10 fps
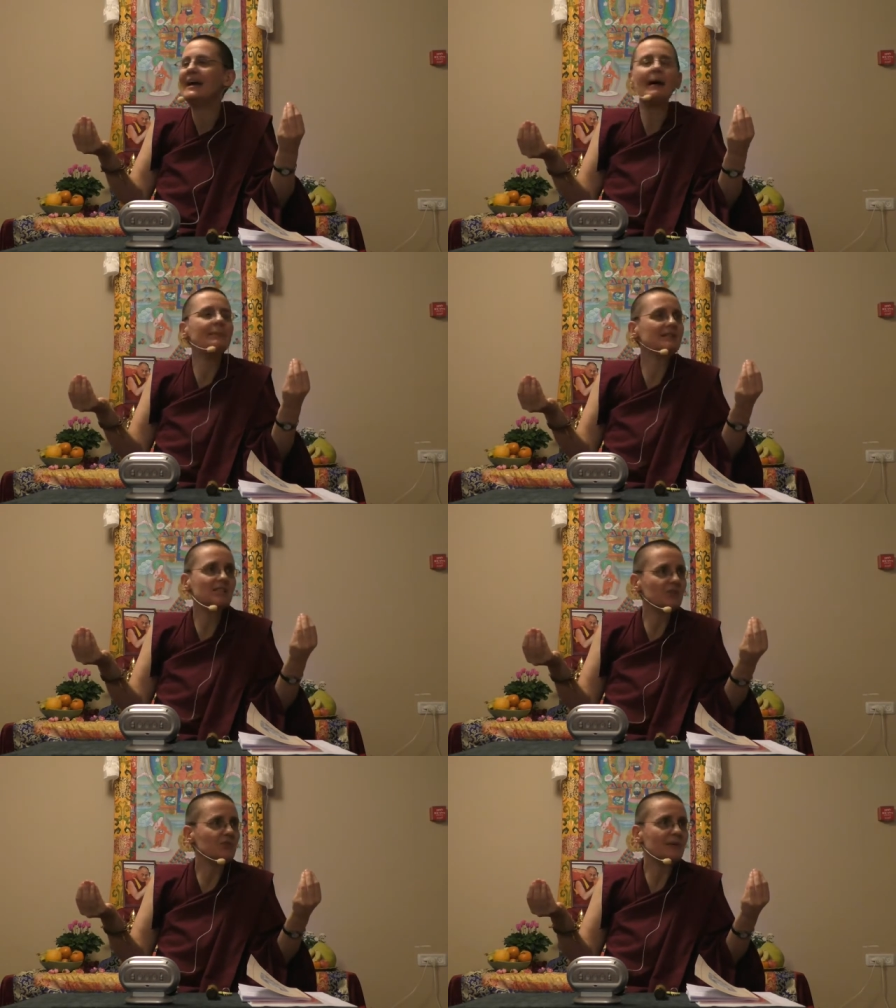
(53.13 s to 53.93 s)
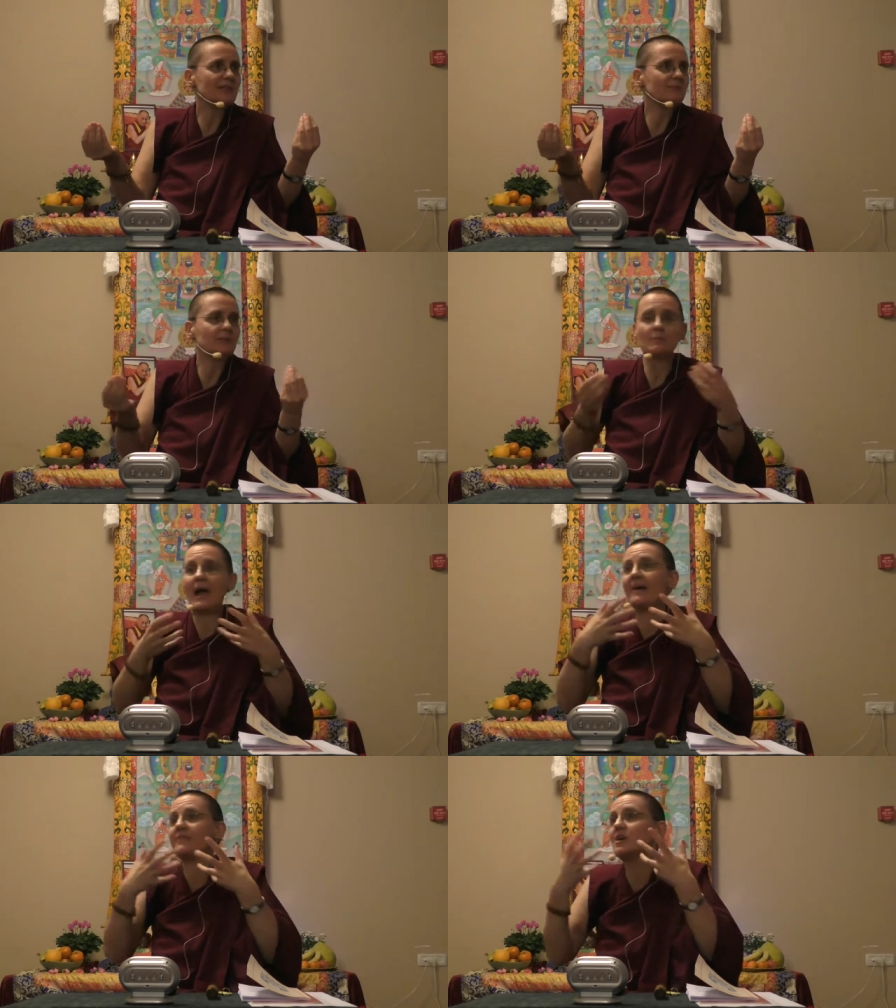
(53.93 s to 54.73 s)
I'm exaggerating, but
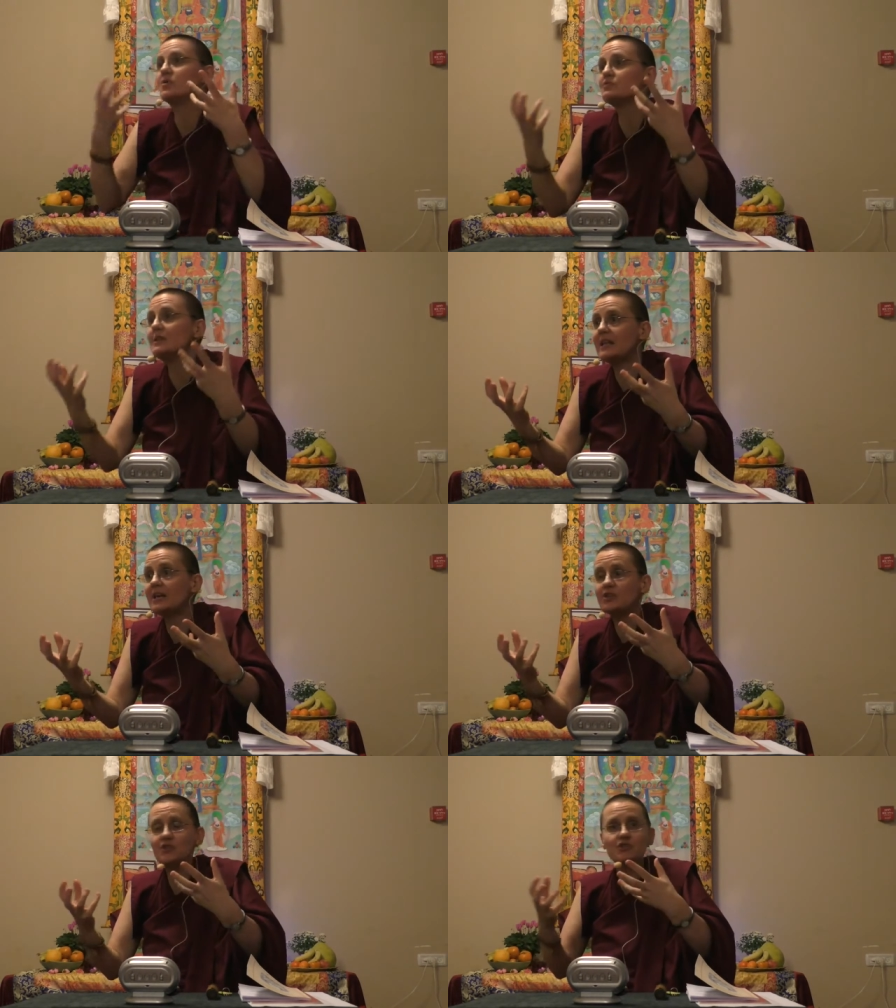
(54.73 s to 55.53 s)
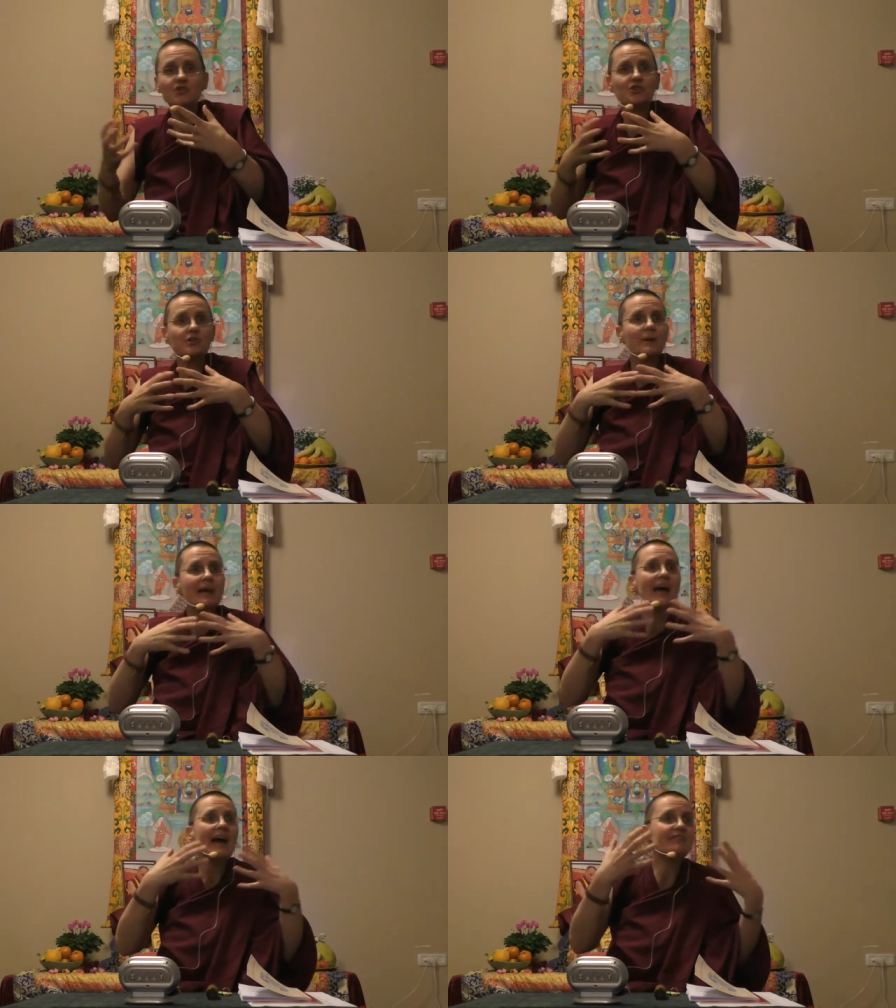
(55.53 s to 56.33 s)
having a relationship,
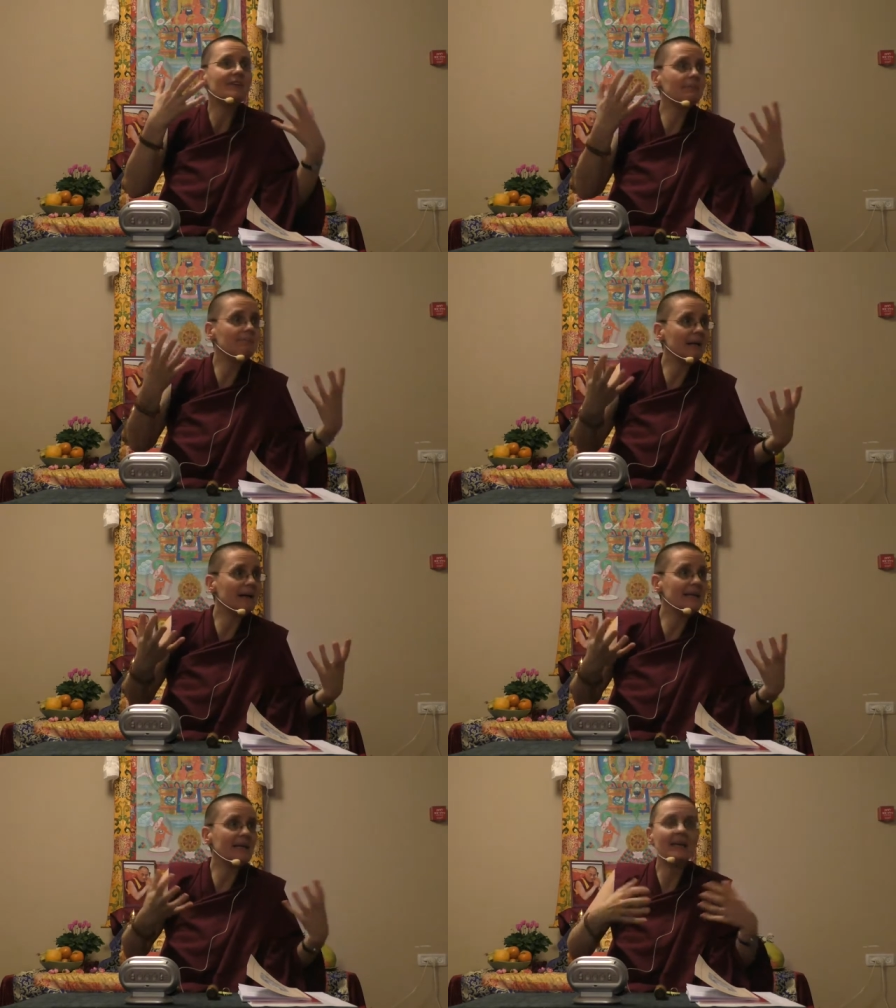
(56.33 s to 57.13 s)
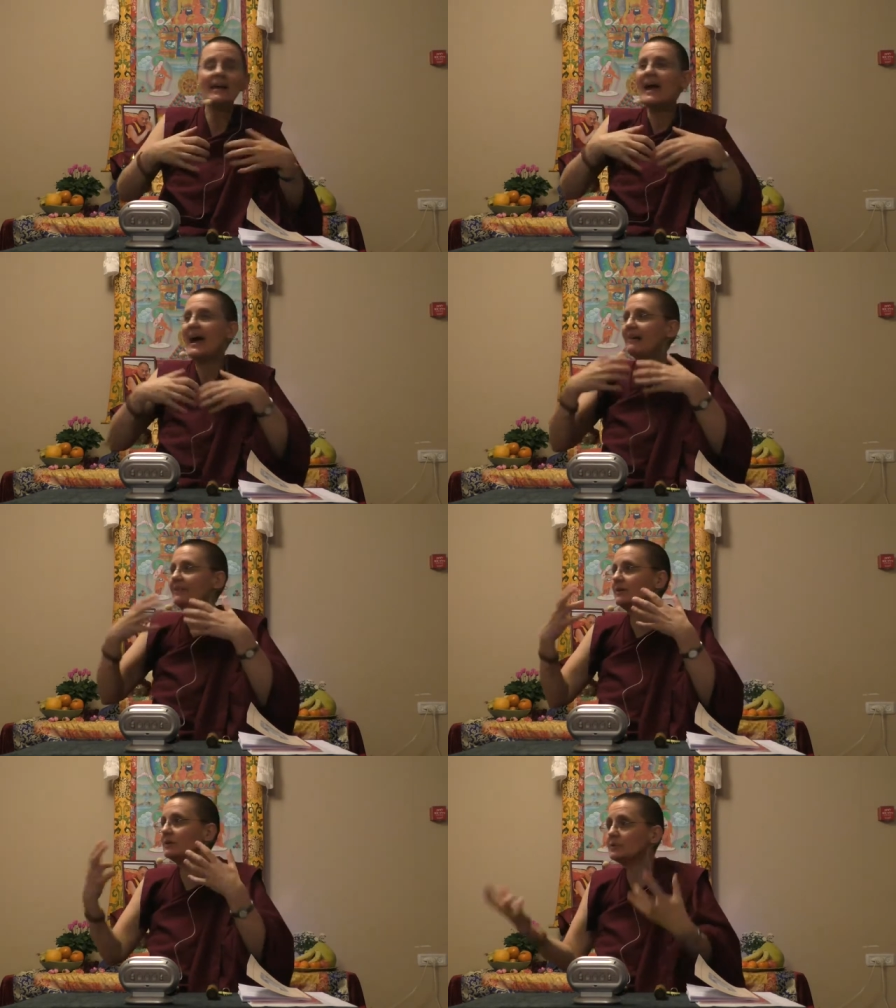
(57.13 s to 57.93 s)
having money,
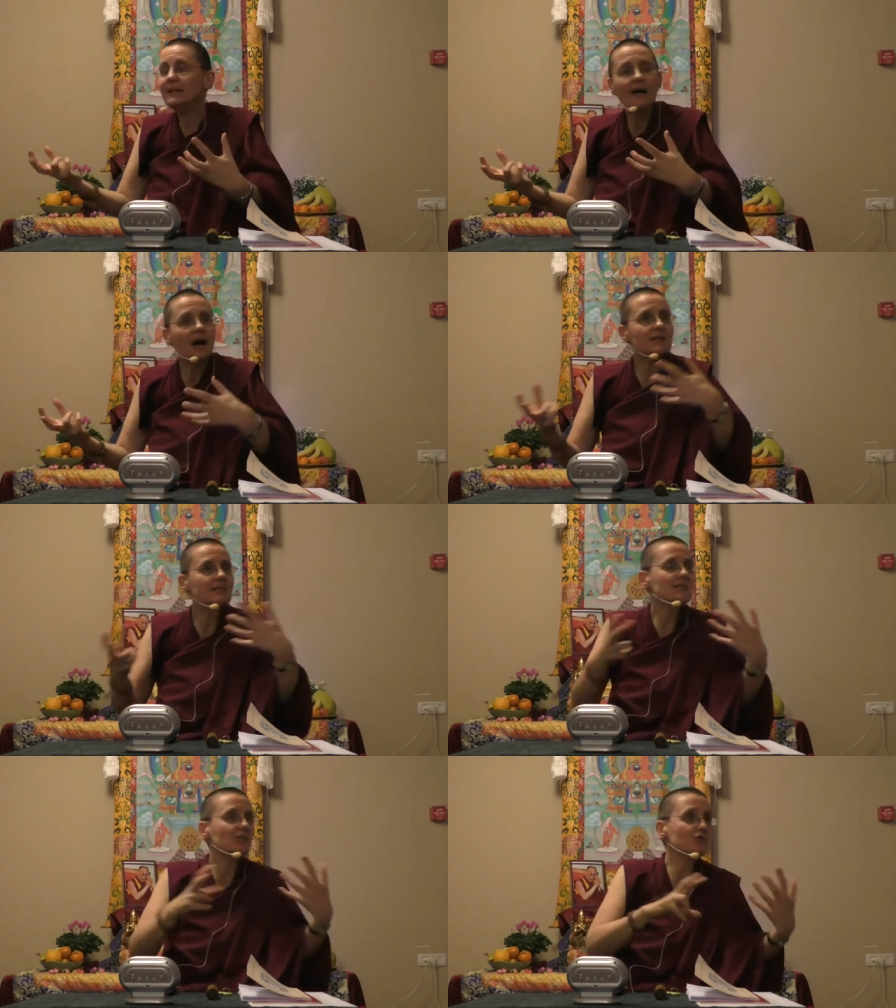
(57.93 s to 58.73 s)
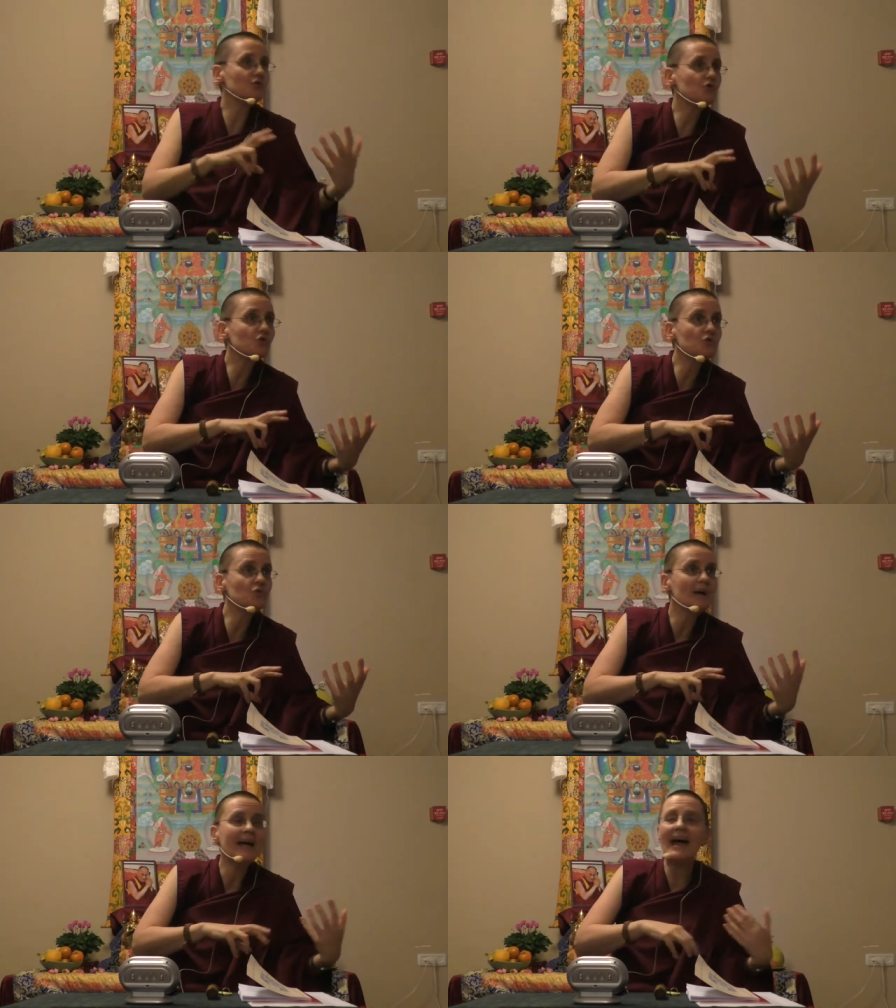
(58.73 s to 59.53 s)
having three cars instead of
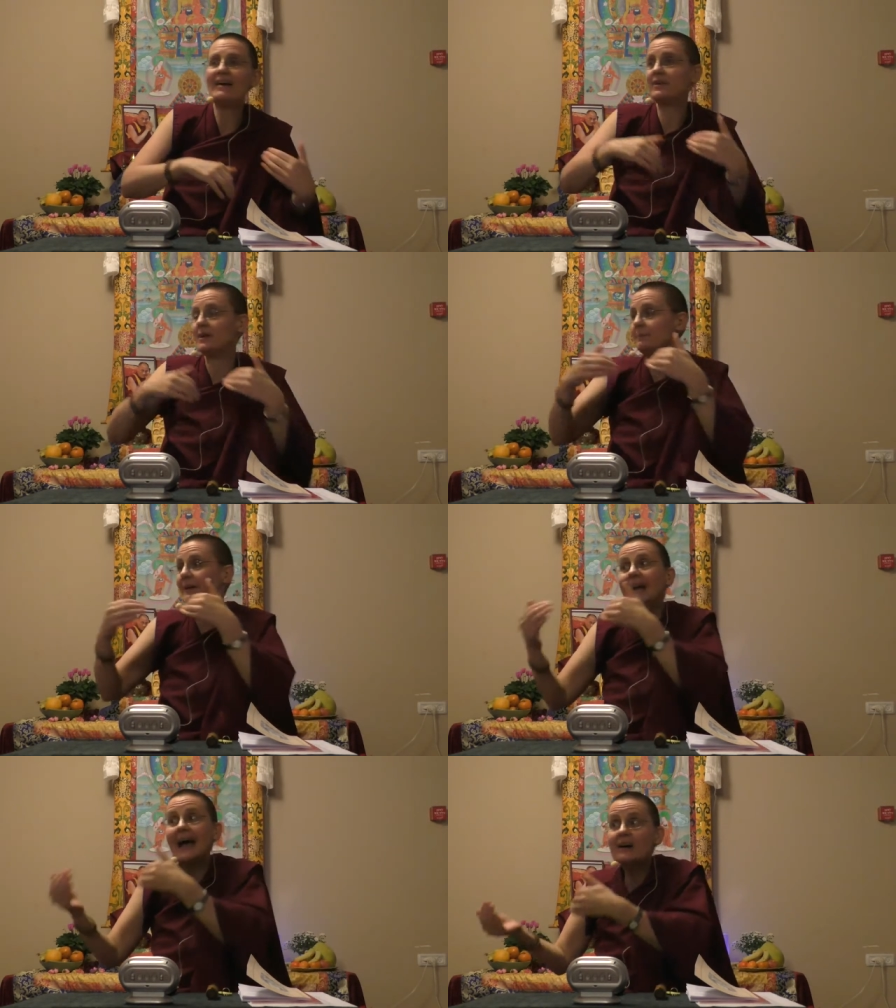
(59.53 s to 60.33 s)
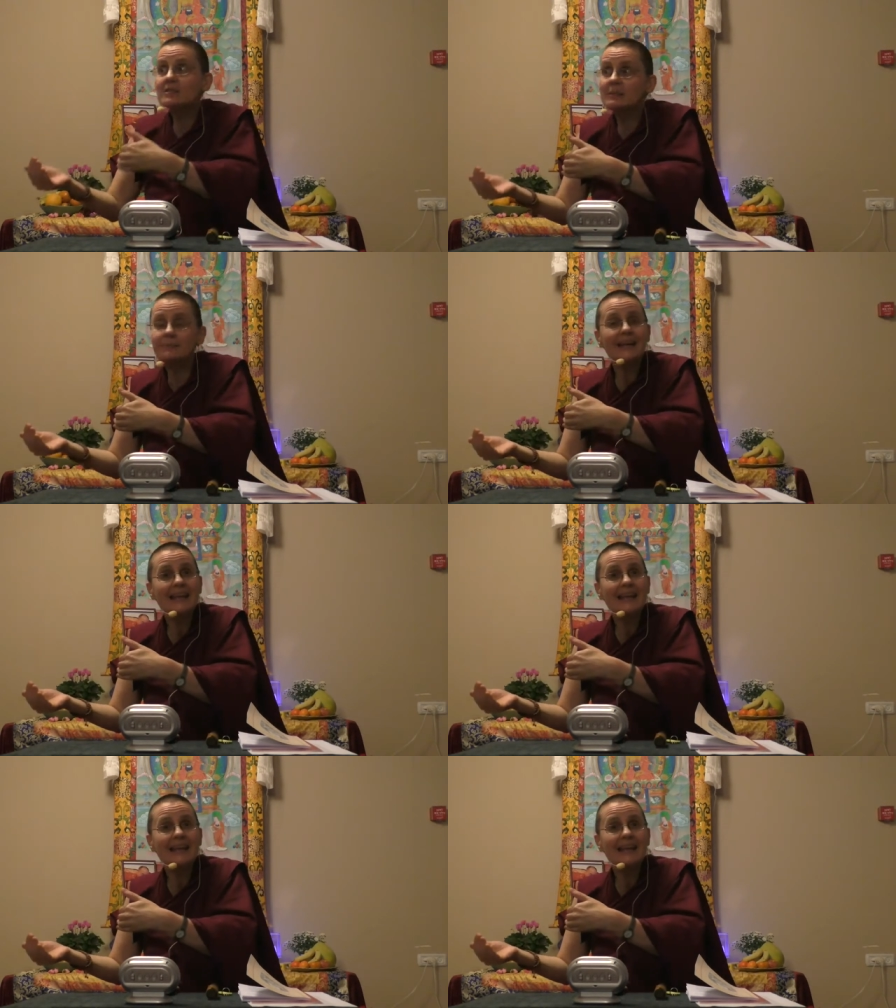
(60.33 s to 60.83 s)
two, having a bigger house than my